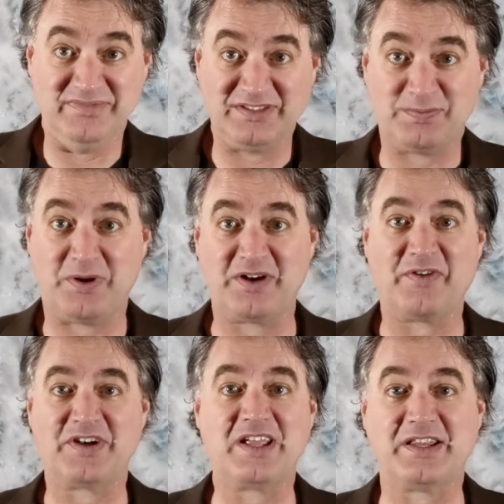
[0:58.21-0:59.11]
It's part
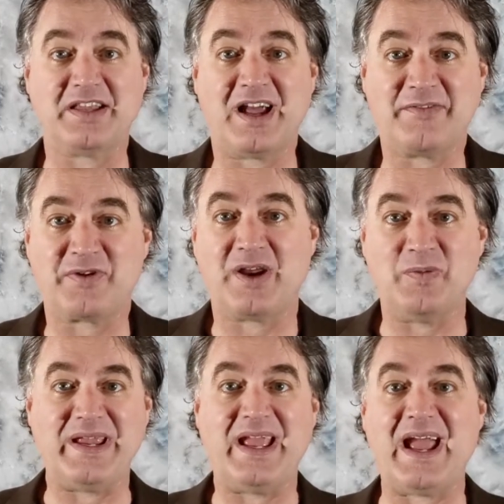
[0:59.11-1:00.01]
of our daily life, right?
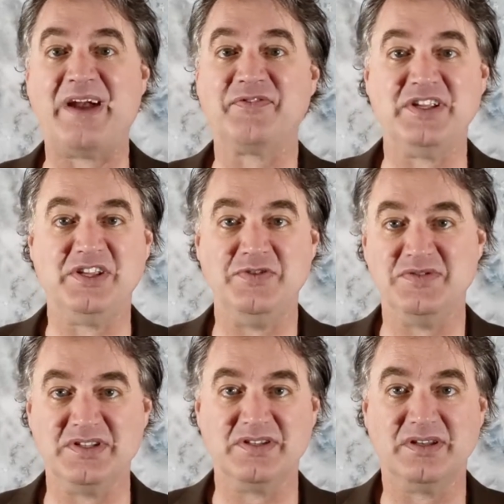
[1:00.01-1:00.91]
We have to
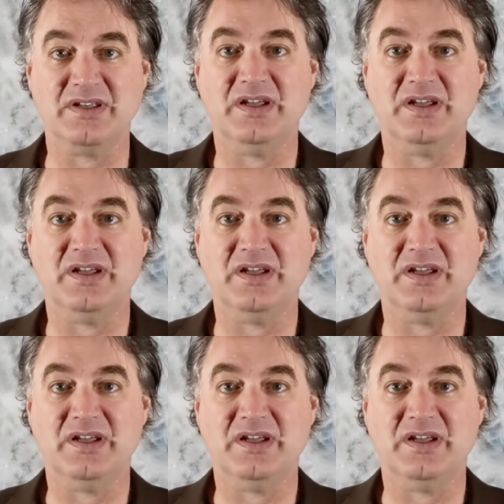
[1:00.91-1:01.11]
use it.